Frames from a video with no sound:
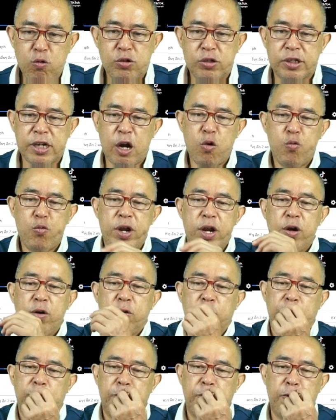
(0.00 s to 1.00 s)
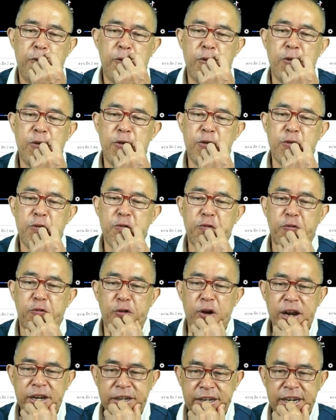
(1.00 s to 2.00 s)
South Wales,
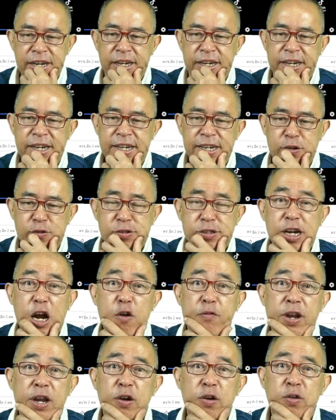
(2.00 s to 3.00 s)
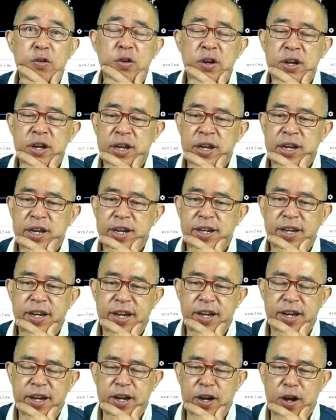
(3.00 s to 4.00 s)
flooding in New South Wales,
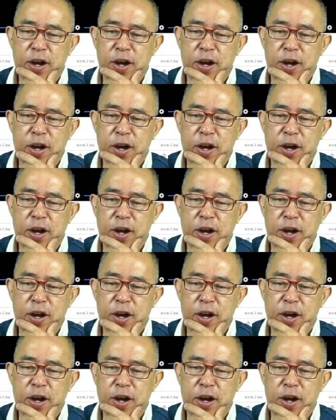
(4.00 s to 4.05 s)
the